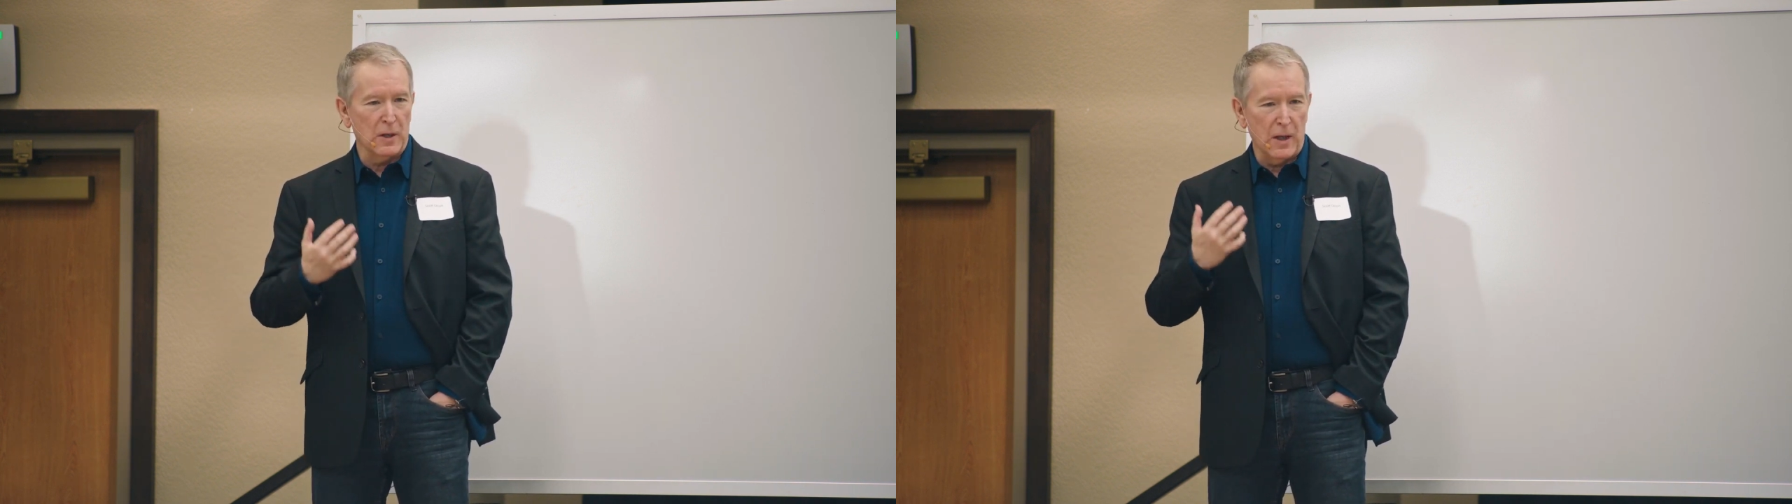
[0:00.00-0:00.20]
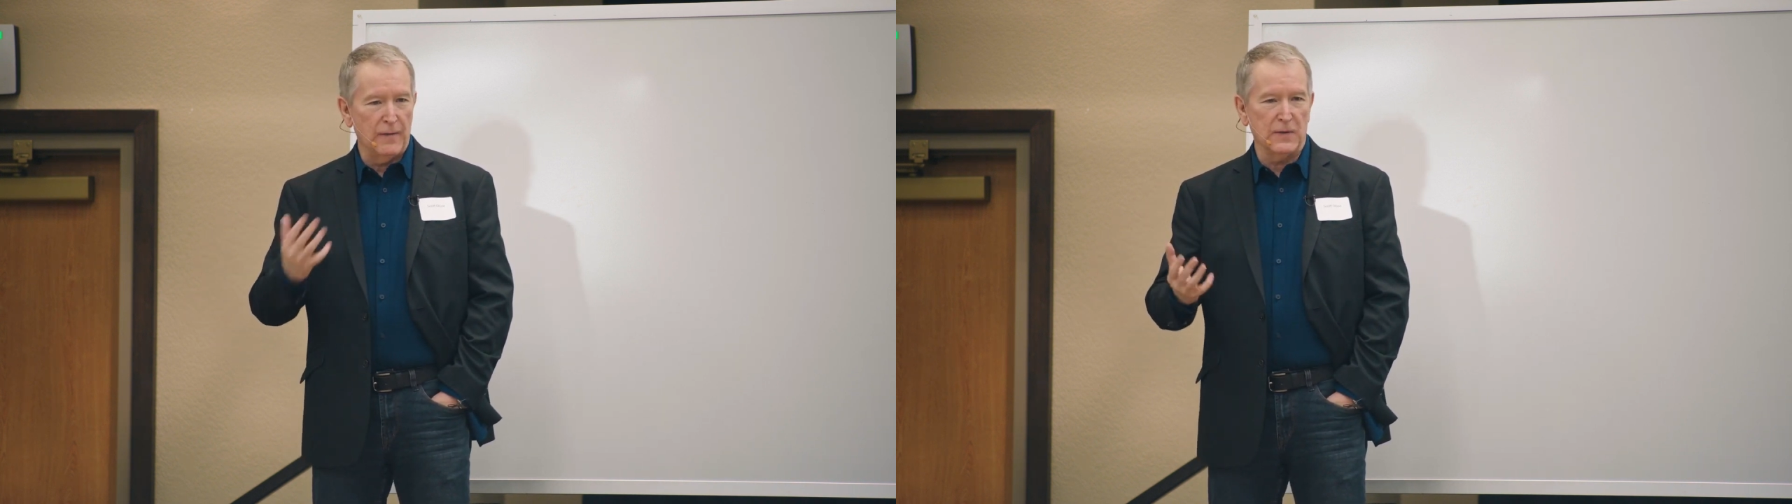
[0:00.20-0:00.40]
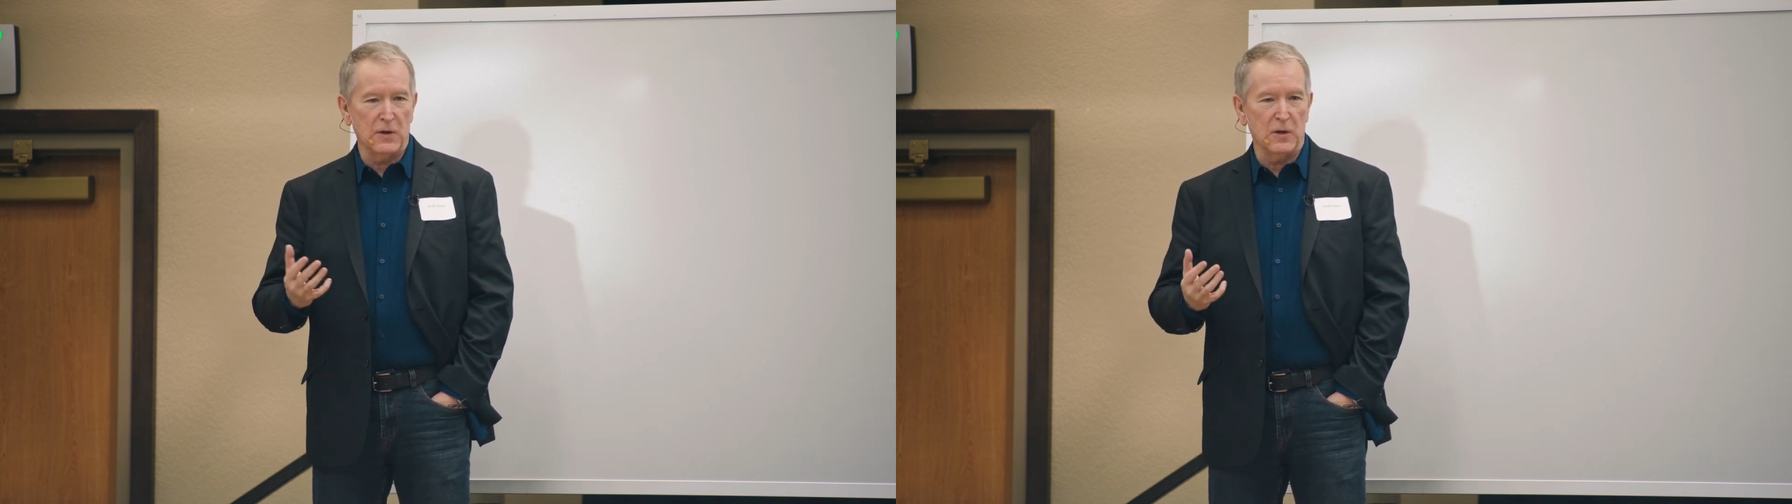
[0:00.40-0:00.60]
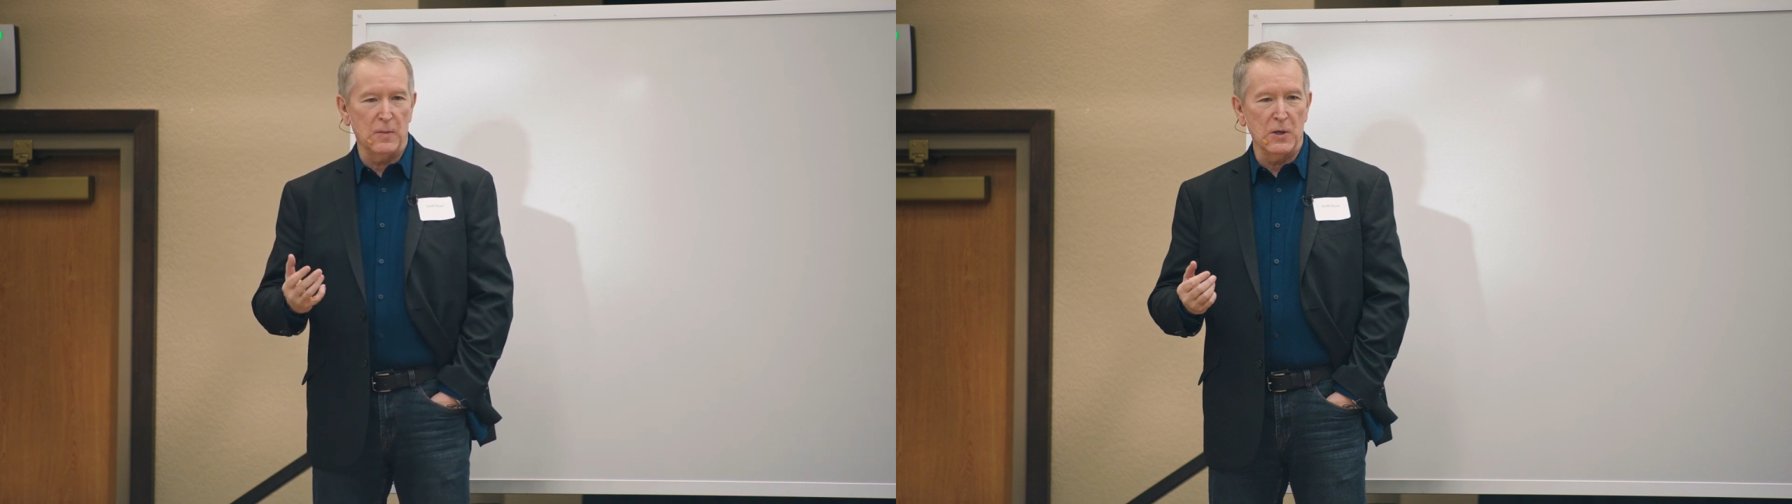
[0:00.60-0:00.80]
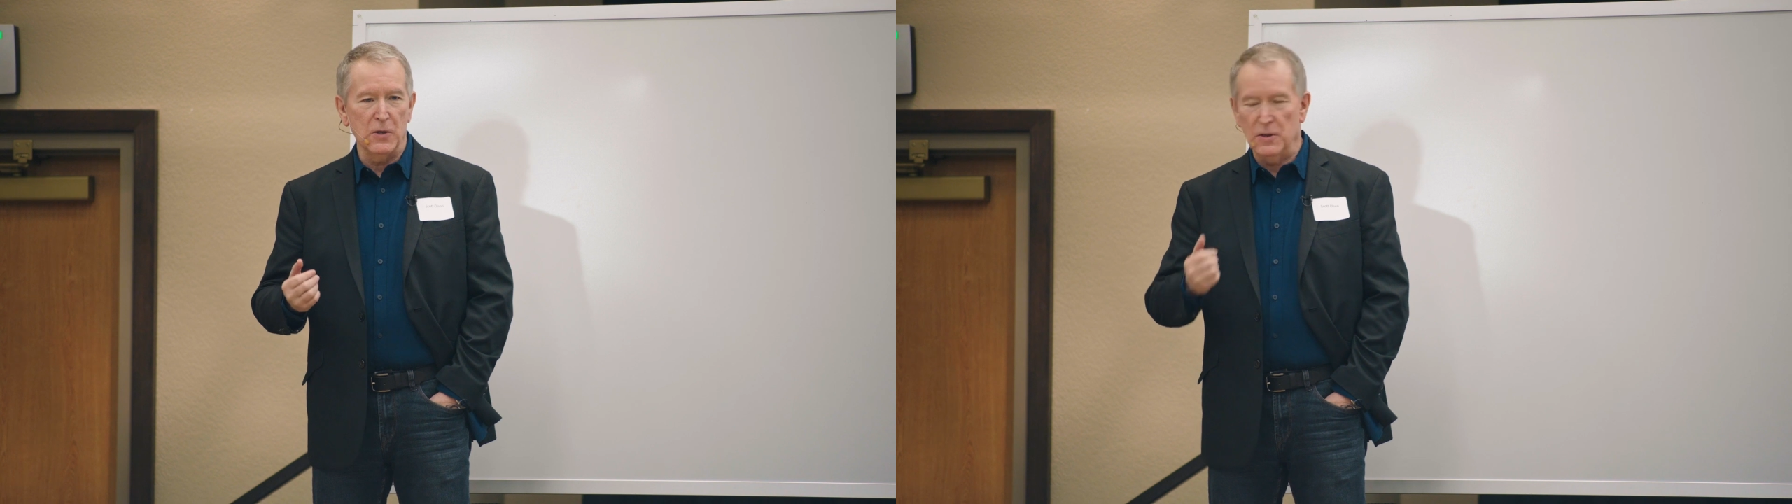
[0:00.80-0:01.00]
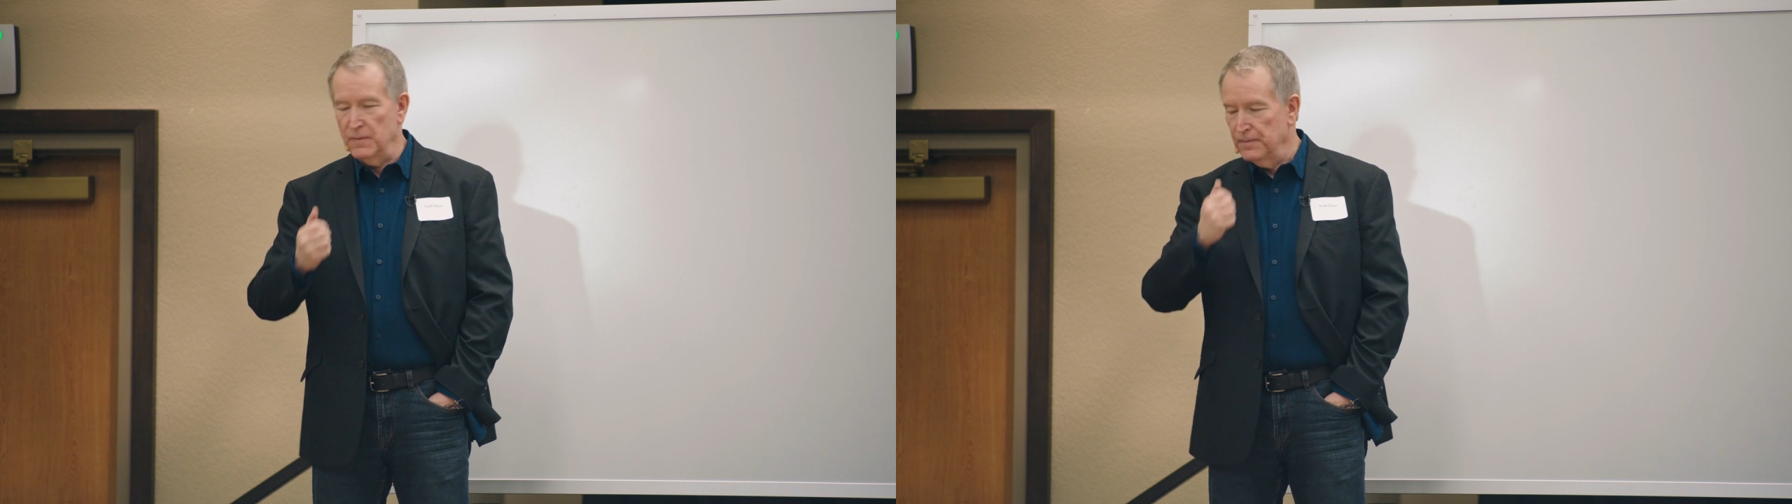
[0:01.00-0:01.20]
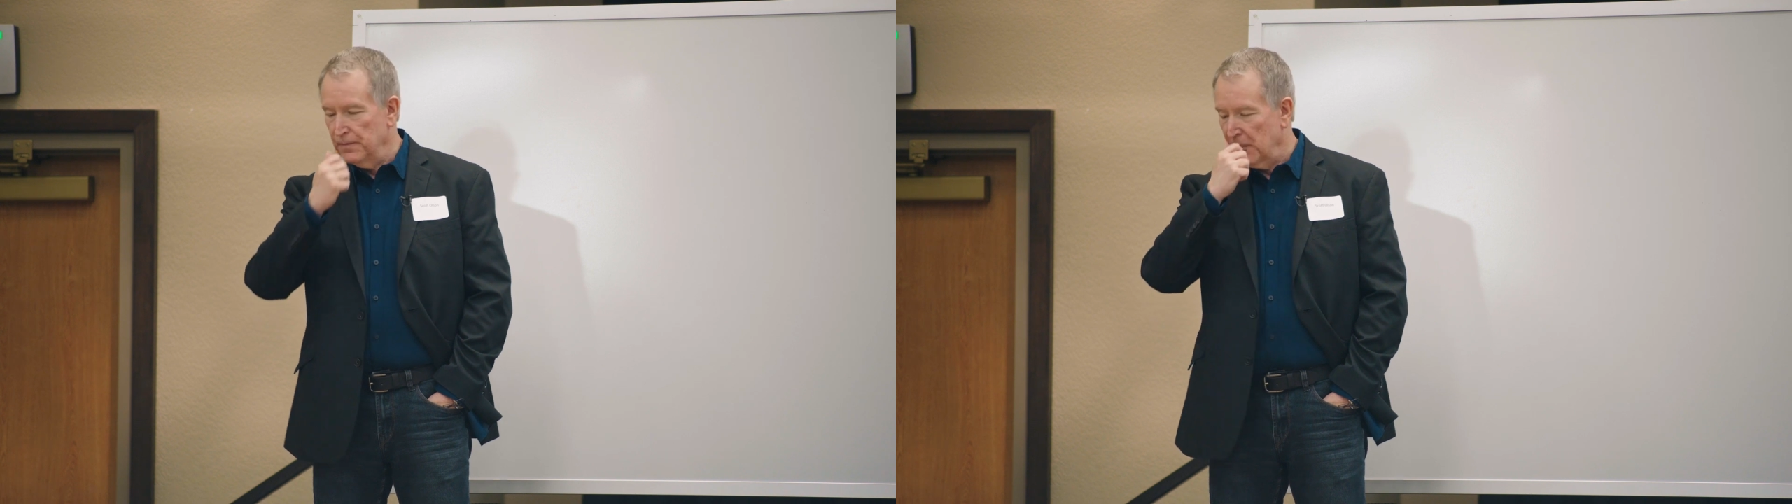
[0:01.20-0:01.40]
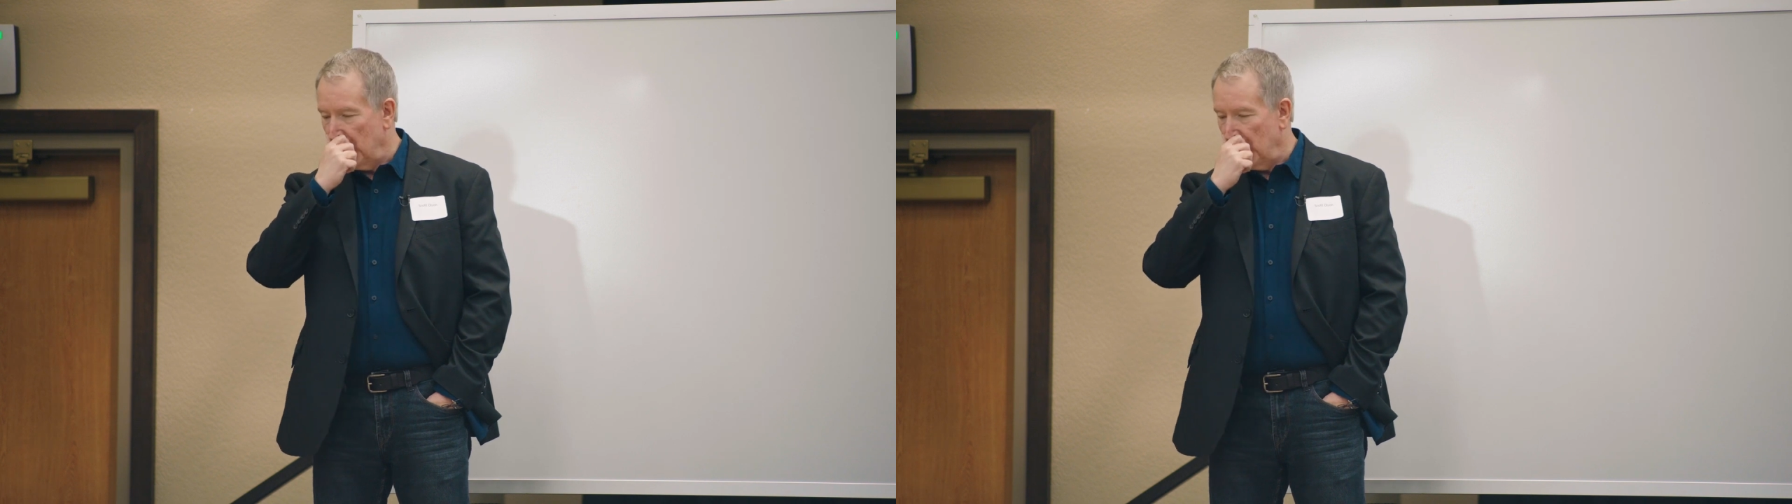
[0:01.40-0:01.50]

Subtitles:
and life is going to be good.